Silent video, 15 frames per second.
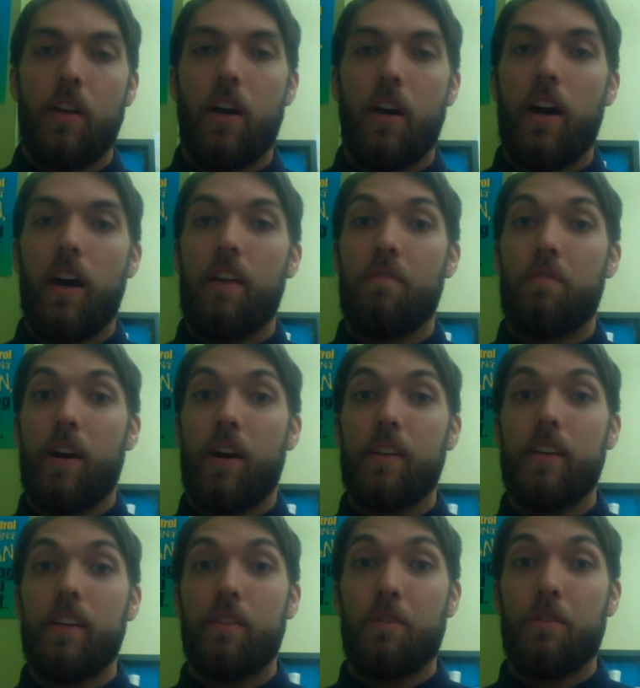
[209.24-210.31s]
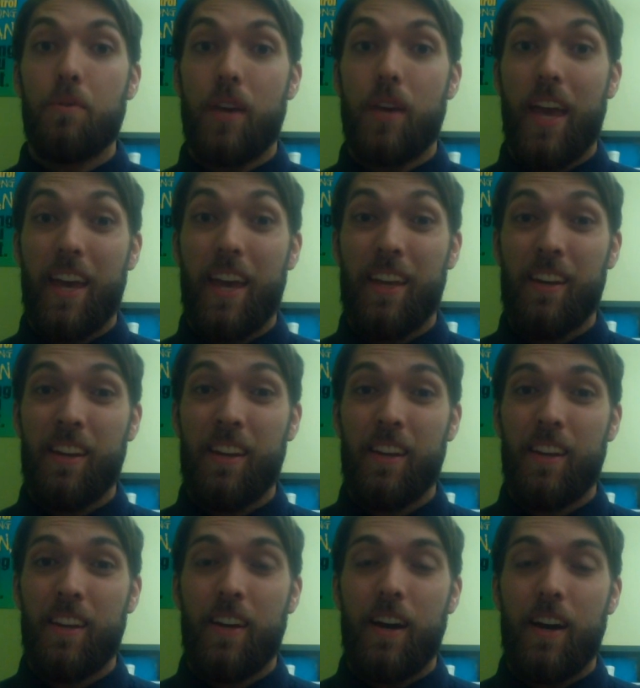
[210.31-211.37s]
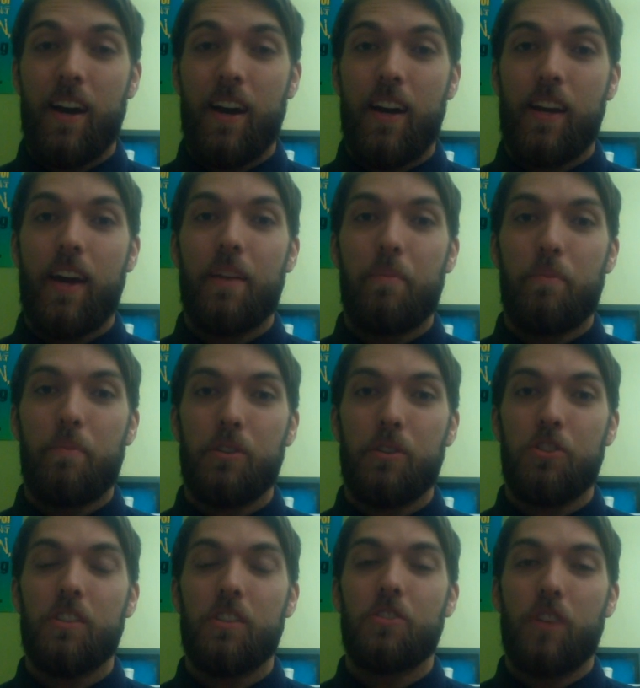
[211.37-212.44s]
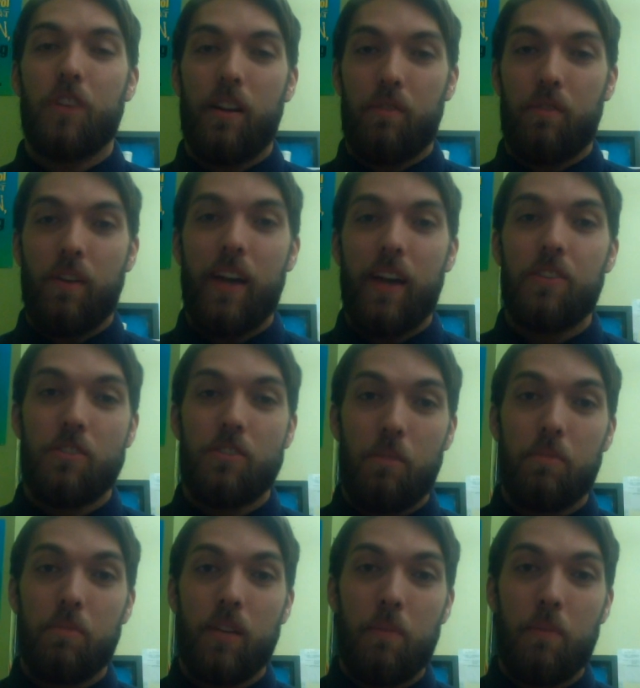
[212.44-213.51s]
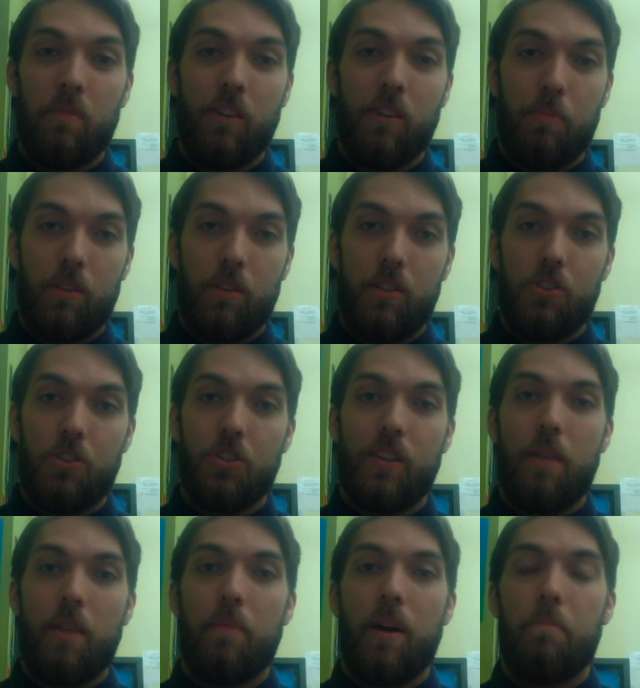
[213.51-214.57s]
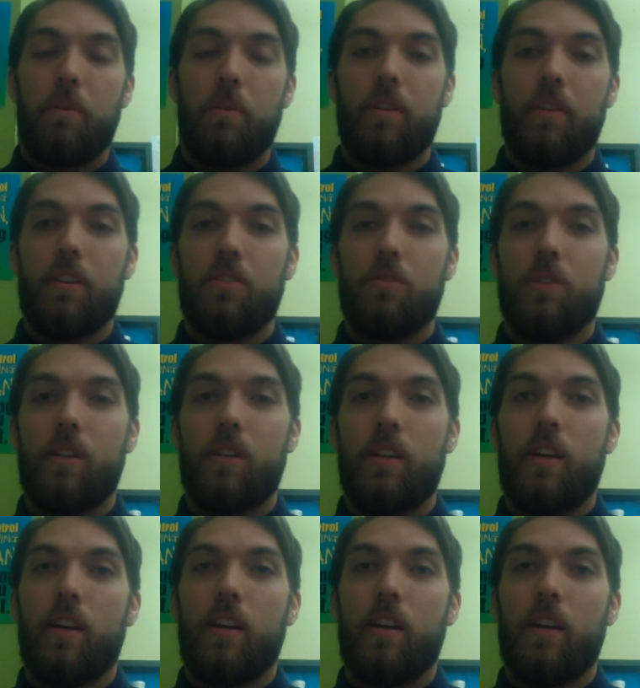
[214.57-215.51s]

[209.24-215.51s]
And finally, if you can, kind of push it and try and find some type of repetition that might build into it,